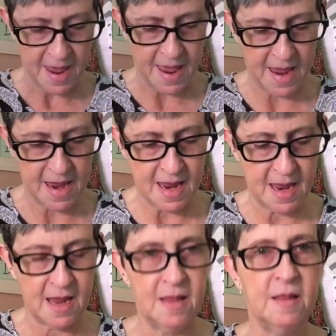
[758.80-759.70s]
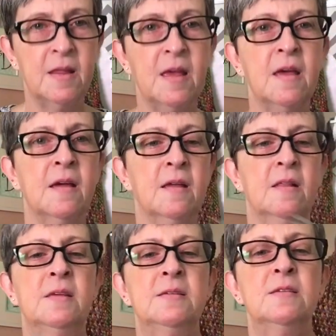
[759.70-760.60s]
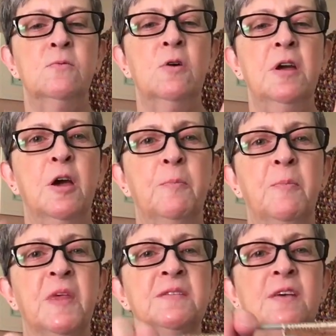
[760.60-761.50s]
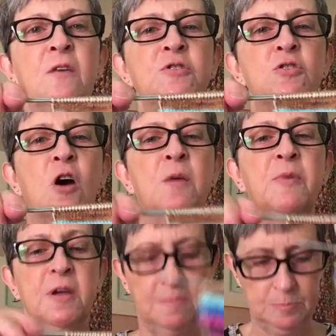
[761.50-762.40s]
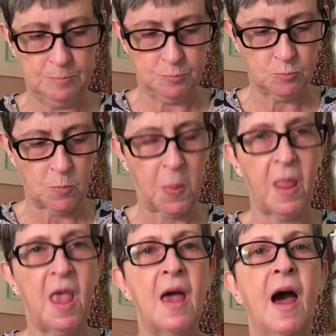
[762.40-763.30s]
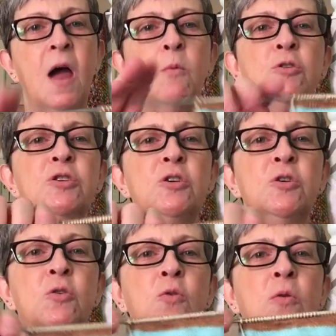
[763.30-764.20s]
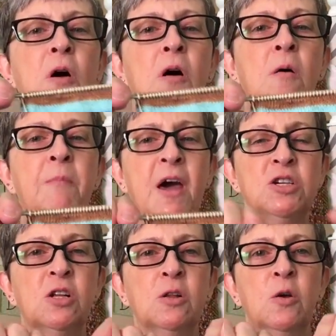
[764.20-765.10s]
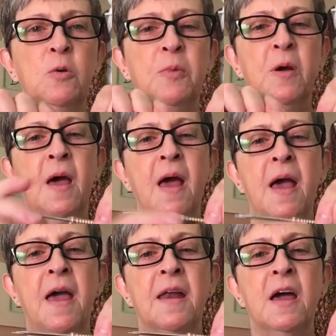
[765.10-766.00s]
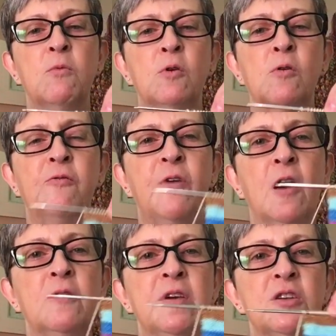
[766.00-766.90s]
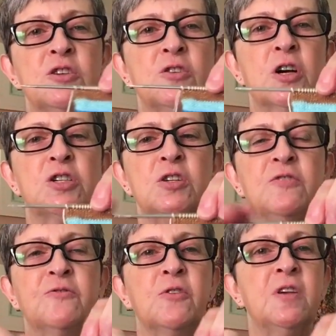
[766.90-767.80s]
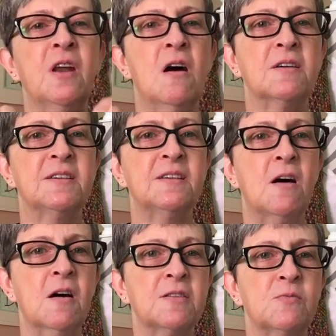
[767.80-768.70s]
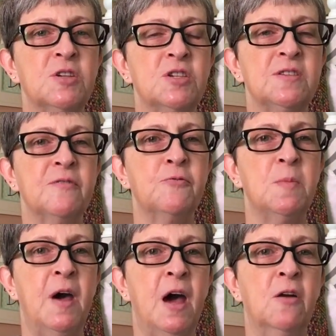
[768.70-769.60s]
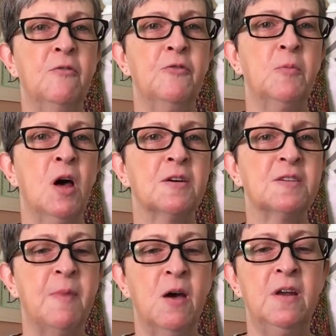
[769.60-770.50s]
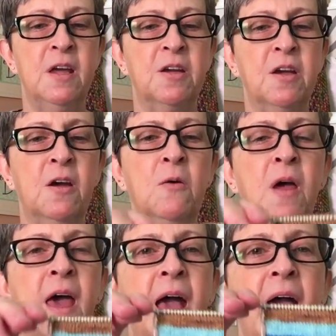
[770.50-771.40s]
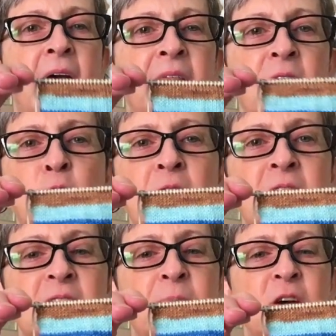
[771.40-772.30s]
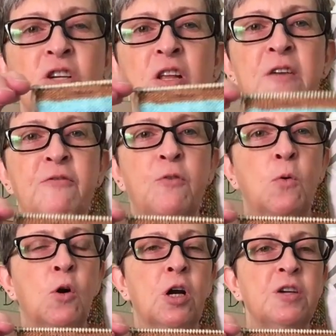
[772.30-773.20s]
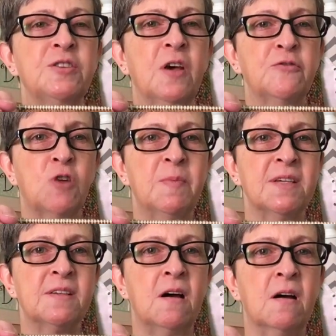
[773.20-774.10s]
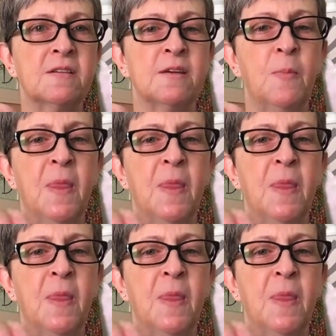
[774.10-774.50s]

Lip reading: And this is where I am. Self-striping, I will do magic loop, and I will follow the instructions for the Knox socks, which is a free pattern from Knox Mountain Knit Co. And they've written it specially for self-striping socks.